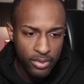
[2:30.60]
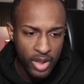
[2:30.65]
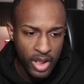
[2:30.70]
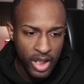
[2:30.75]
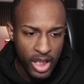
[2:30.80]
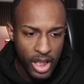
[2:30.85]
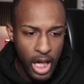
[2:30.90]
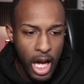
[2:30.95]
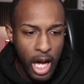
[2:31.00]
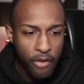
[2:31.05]

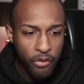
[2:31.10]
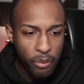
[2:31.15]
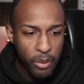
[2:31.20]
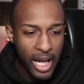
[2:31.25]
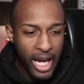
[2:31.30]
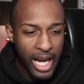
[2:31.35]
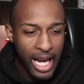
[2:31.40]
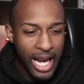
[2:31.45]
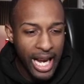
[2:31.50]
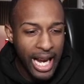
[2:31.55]
Get off
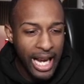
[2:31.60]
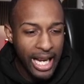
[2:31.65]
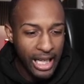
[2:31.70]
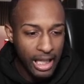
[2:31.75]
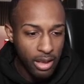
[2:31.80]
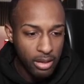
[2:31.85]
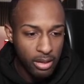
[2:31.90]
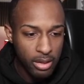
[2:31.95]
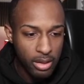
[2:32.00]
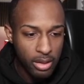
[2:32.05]

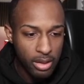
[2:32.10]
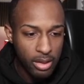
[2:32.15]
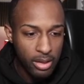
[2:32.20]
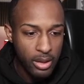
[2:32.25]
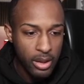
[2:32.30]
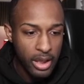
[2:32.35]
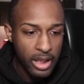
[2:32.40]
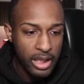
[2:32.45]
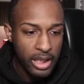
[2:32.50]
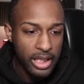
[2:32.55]
me!
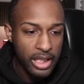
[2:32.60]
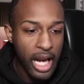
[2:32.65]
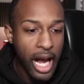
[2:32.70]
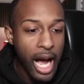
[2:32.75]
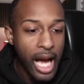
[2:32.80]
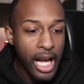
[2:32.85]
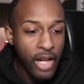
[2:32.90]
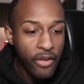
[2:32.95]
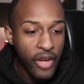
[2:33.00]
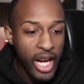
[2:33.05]
Get
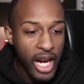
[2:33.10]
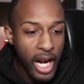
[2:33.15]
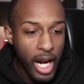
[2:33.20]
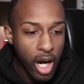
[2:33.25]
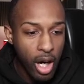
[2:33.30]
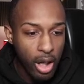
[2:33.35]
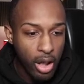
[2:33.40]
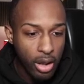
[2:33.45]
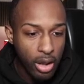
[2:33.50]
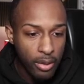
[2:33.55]
out of
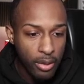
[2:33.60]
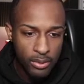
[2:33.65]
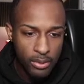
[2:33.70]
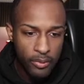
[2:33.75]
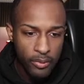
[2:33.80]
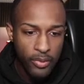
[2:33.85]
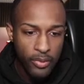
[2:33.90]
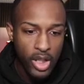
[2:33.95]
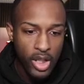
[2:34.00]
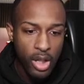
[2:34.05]
here!
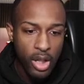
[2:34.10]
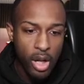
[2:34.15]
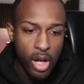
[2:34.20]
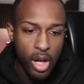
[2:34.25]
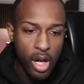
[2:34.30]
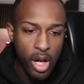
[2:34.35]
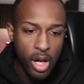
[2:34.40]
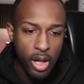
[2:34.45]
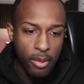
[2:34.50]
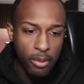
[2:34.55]

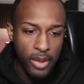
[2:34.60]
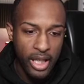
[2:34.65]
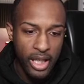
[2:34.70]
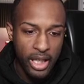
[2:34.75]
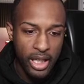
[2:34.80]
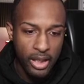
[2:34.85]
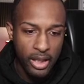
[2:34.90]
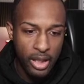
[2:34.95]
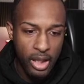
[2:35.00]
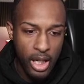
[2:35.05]
Oh
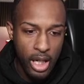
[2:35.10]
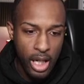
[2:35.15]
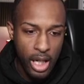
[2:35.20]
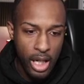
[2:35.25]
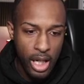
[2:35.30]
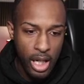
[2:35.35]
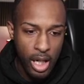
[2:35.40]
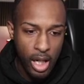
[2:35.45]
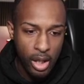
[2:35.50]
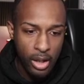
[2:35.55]
man,
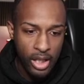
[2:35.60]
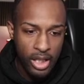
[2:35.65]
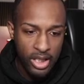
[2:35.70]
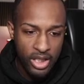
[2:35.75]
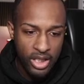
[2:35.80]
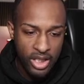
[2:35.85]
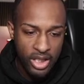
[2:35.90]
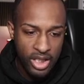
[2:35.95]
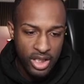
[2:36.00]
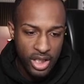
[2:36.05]
no, this
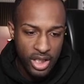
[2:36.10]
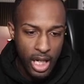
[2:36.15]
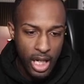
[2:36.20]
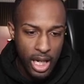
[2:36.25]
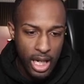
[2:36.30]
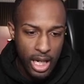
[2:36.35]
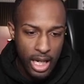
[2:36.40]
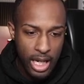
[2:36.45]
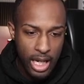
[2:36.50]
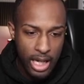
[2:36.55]

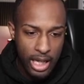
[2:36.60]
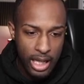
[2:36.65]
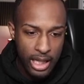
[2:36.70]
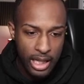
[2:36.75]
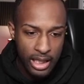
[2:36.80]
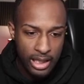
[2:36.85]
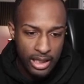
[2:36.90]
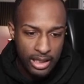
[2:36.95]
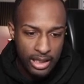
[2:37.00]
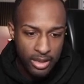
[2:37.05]

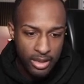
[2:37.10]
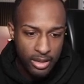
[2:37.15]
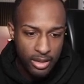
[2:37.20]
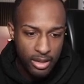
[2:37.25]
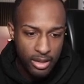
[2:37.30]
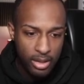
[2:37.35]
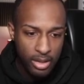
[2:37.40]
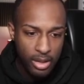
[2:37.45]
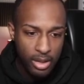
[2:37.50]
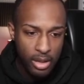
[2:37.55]
sucks.
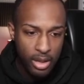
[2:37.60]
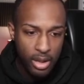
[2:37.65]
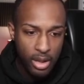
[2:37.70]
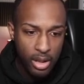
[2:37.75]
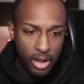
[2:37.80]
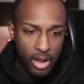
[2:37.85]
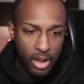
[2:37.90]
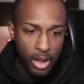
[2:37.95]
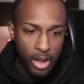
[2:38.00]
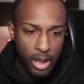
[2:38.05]

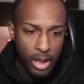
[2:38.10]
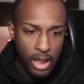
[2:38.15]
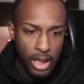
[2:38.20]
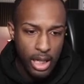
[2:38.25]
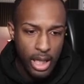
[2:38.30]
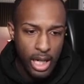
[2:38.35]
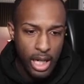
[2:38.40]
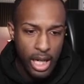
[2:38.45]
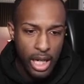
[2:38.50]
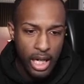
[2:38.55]

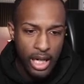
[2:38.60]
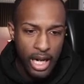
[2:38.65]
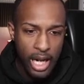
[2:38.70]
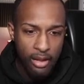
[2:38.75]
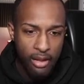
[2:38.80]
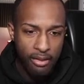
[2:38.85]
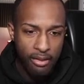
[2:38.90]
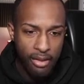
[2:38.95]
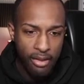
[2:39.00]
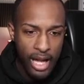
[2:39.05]
Ah, oh,
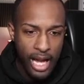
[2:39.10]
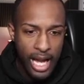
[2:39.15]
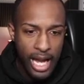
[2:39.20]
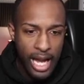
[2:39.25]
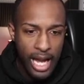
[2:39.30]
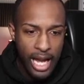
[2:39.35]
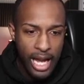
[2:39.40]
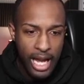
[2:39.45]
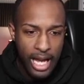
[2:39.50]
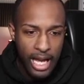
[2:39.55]
that
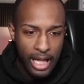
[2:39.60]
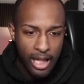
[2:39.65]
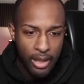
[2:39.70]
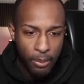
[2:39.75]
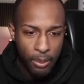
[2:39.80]
wag,